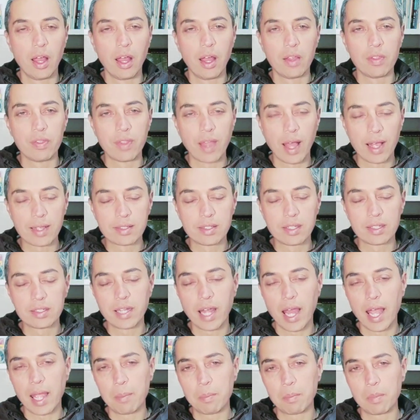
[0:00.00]
that's the
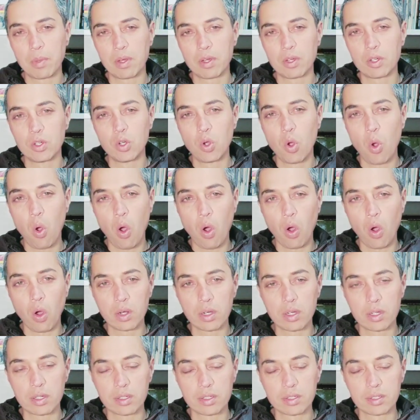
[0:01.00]
time
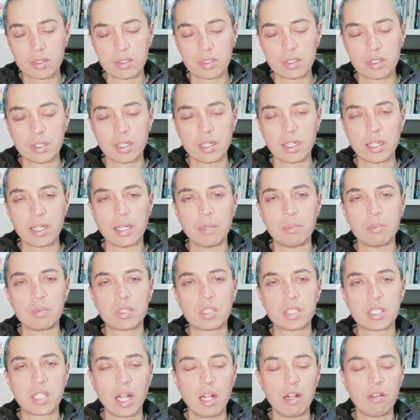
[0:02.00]
God
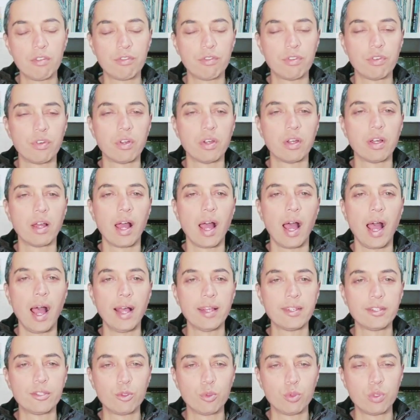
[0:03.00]
Himself
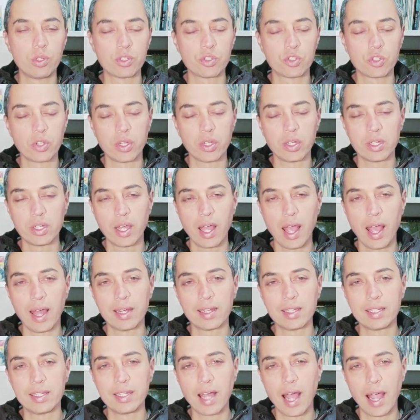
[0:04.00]
has to descend
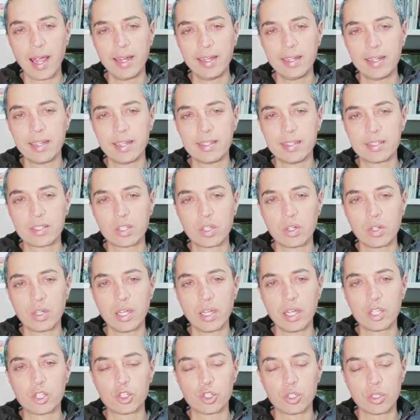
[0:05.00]
and guide His
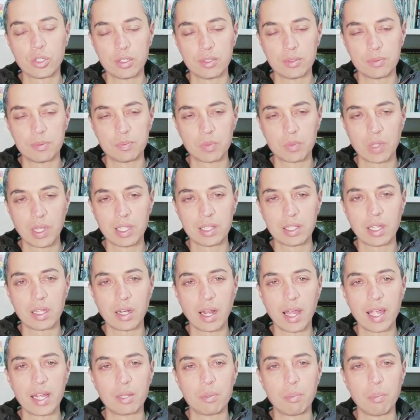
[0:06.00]
creation in the
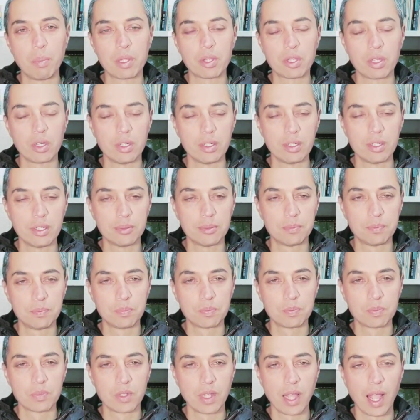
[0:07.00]
right method
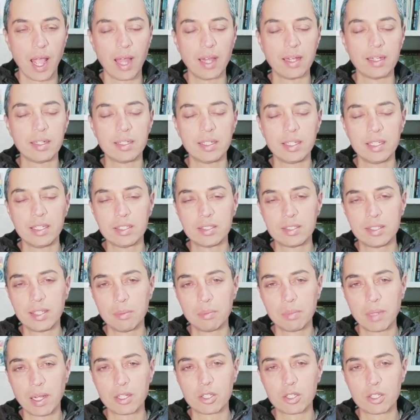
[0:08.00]
and teach them that